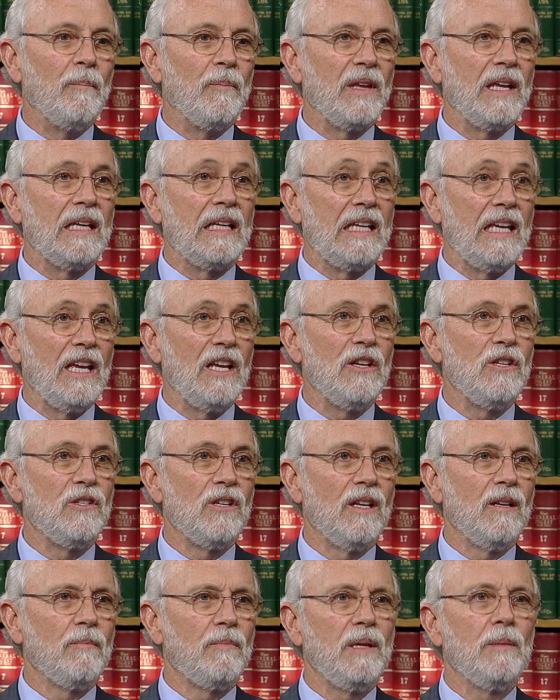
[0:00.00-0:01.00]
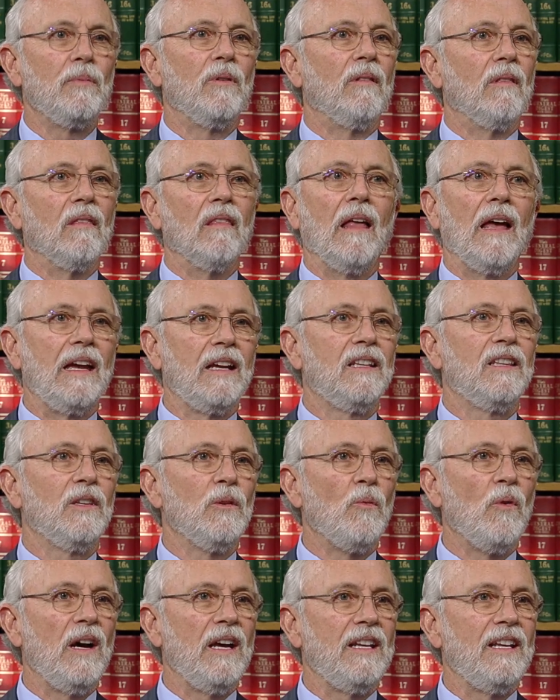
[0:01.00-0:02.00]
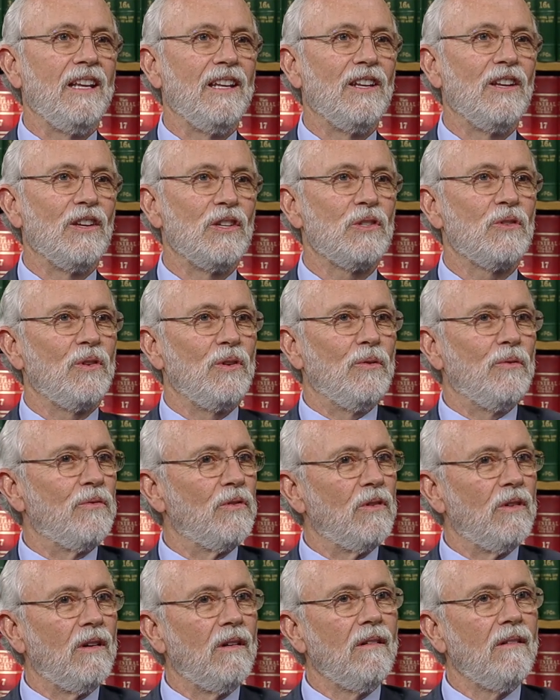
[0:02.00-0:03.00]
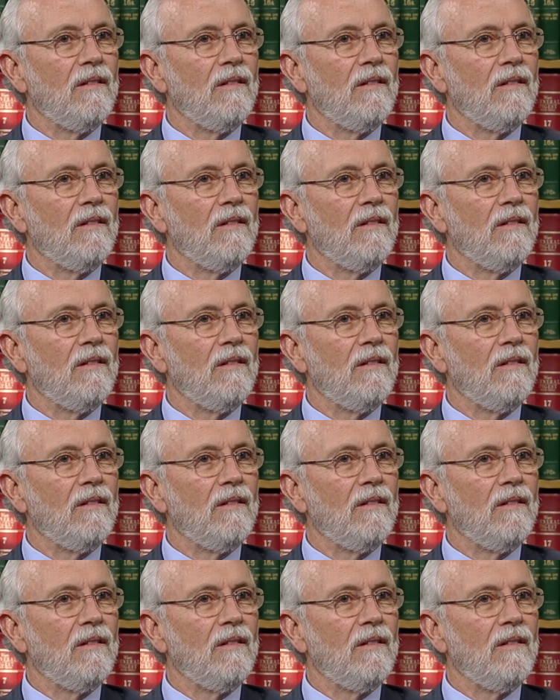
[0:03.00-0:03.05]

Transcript: engage in. People like the wine industry overall.